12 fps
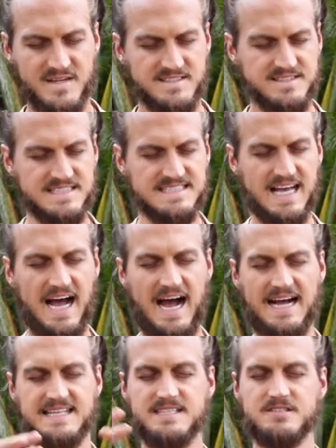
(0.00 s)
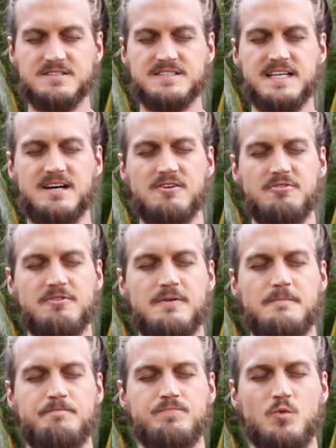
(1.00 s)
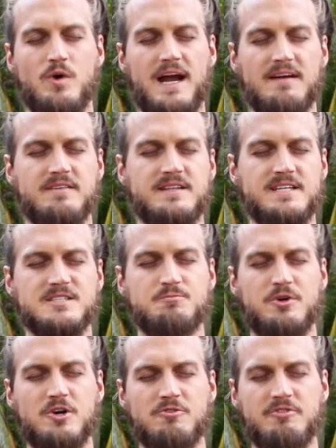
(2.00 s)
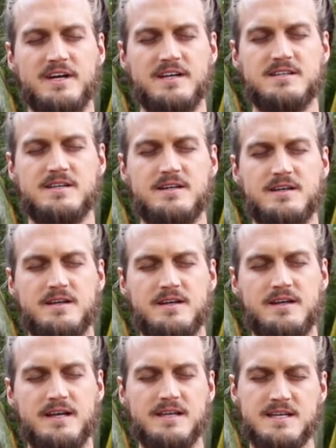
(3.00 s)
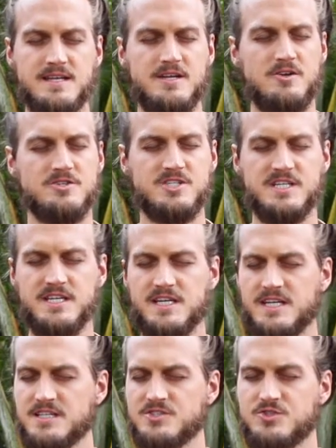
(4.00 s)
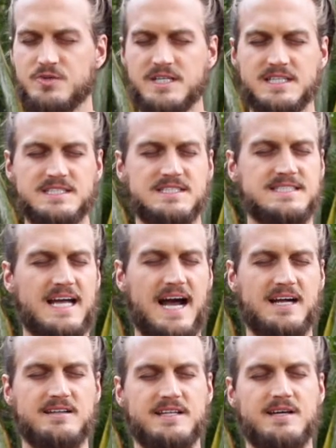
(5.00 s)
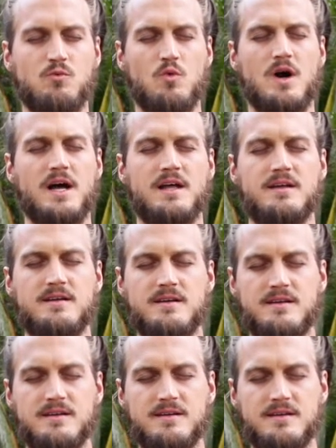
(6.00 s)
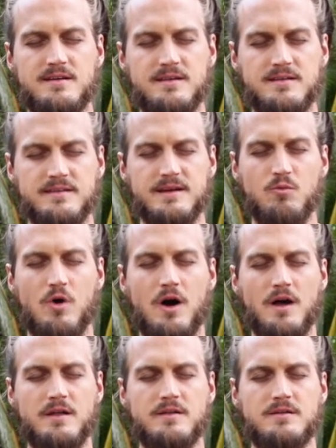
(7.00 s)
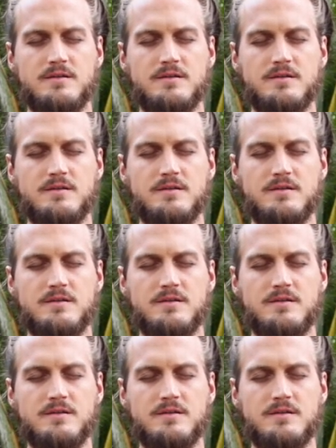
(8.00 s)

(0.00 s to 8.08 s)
It's this ideal self where everything is perfect and he or she is doing exactly what they want.